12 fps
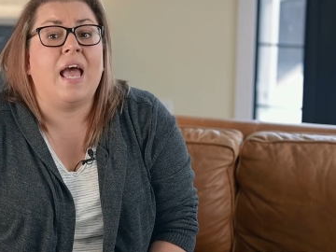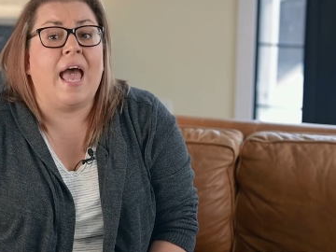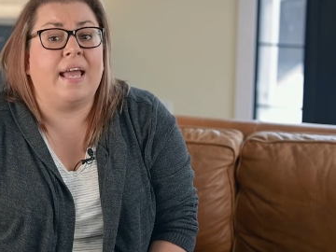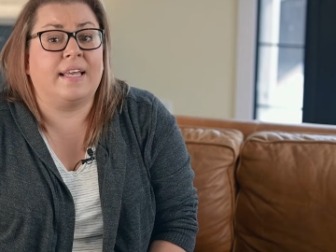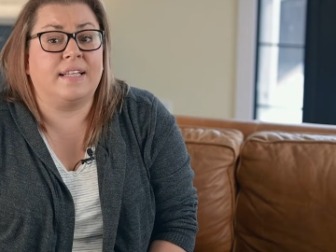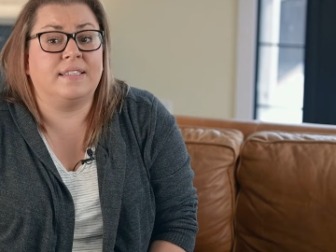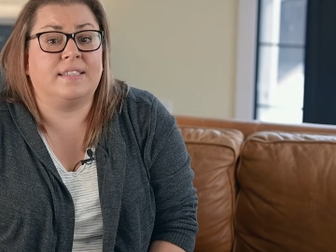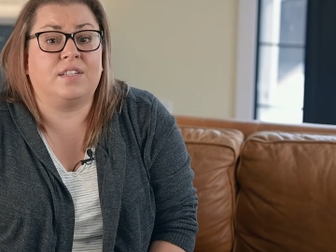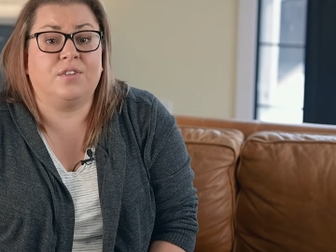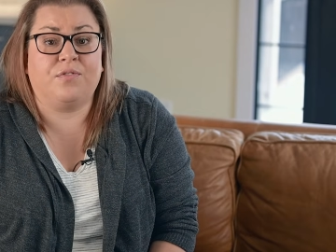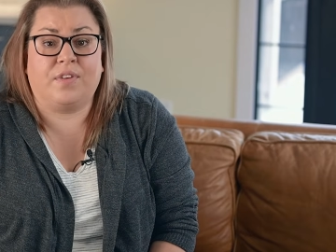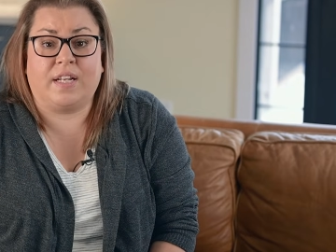and
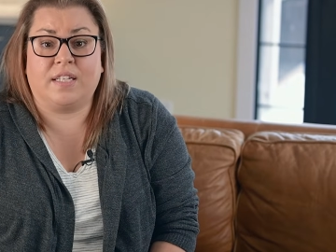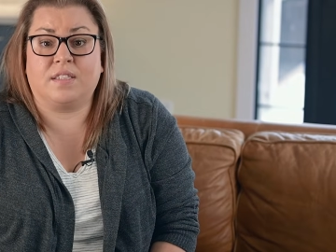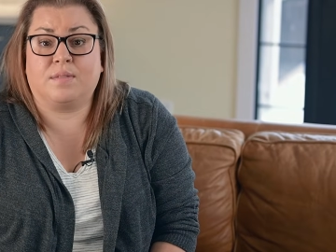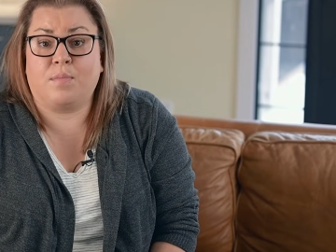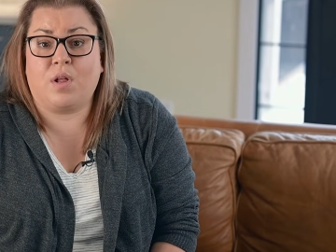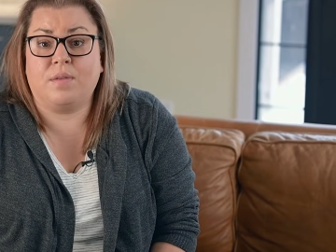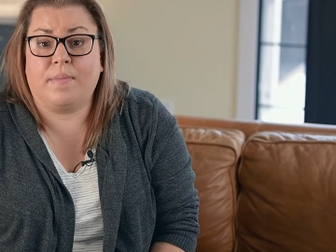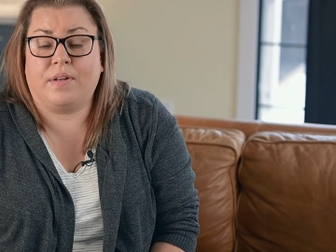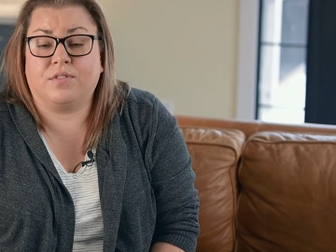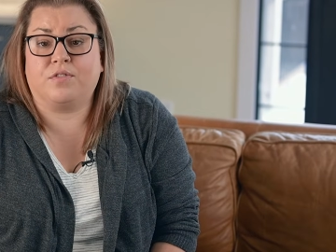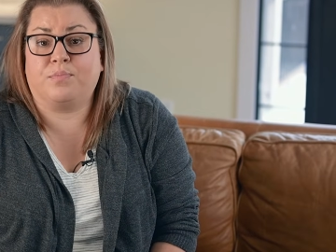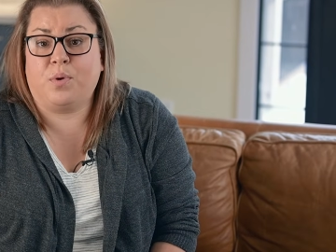consider feeding small
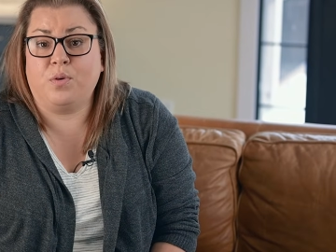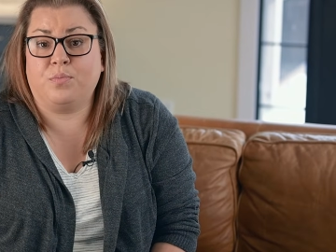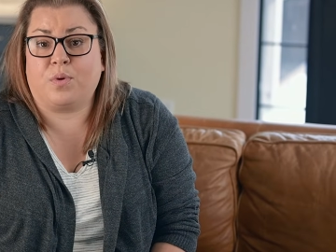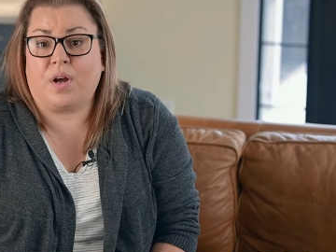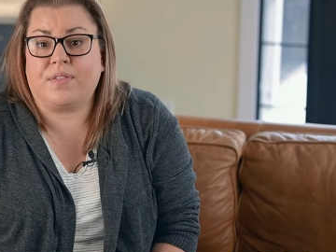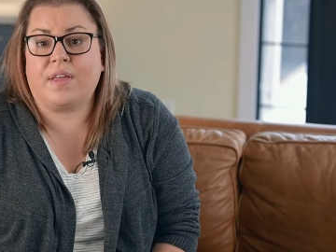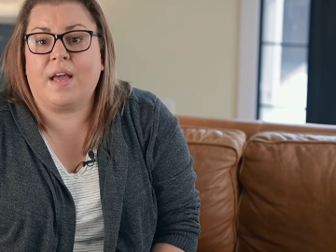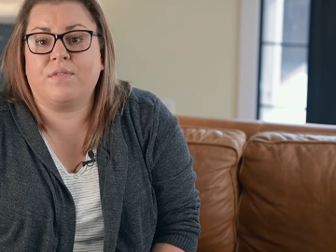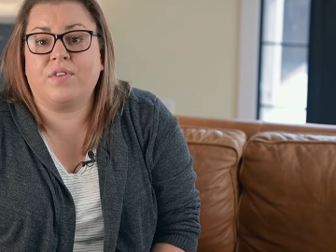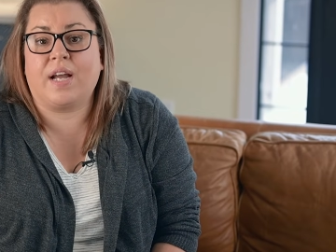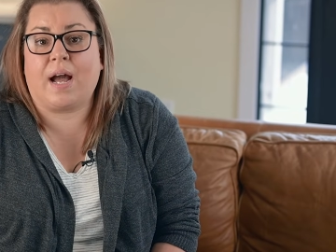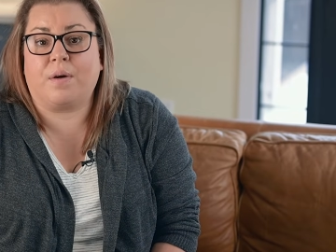amounts of bone broth
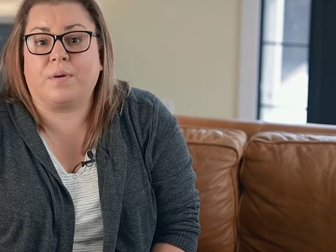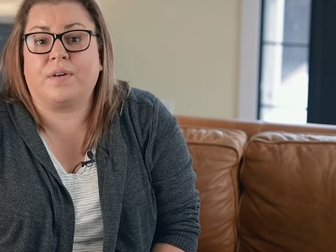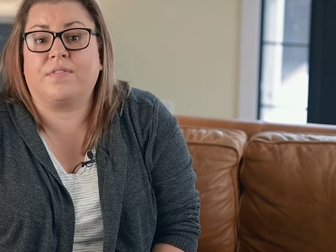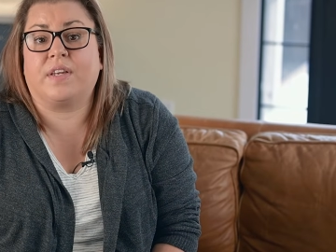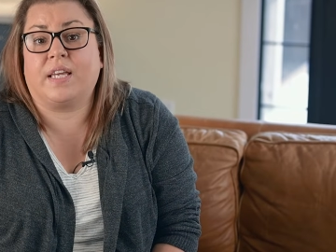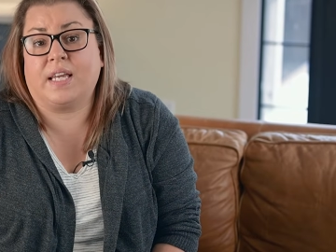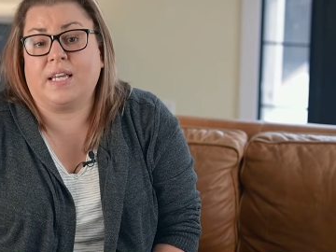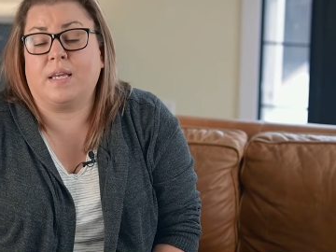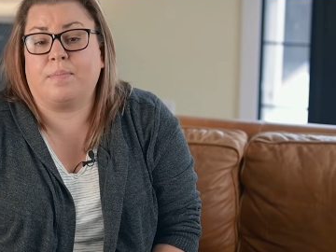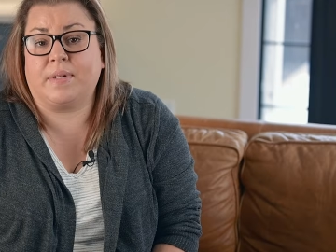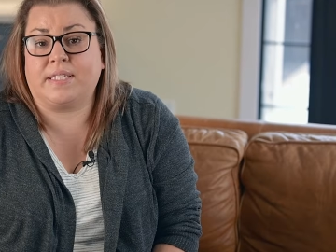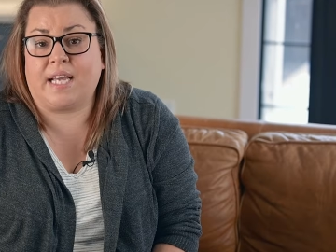every hour if he can
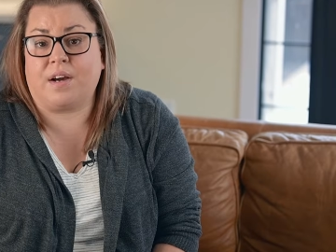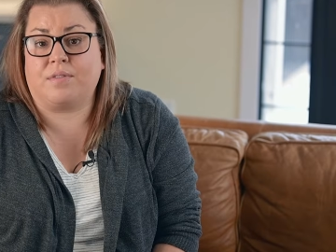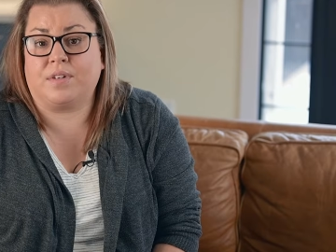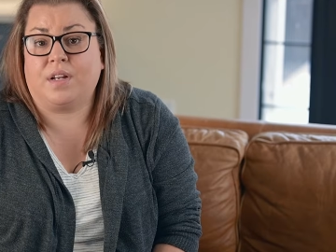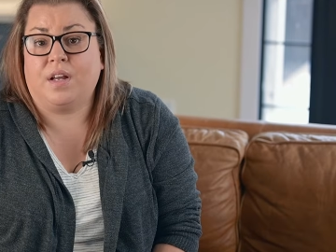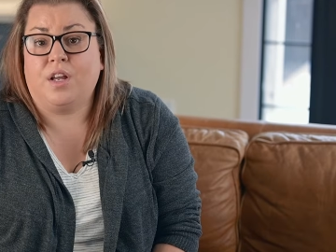keep it down.